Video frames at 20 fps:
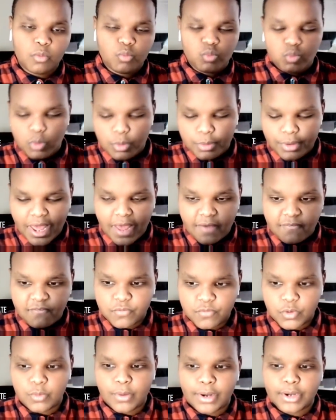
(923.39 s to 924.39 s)
we would have
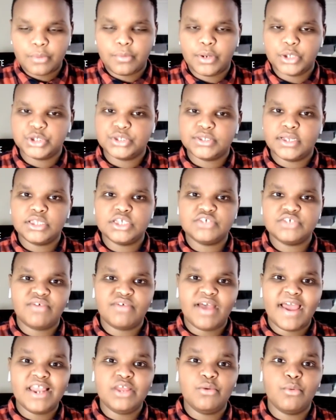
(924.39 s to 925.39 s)
free recreation centers
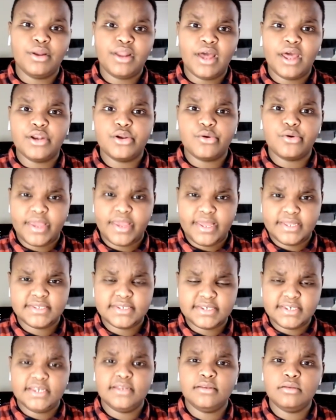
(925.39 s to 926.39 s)
for anyone under 18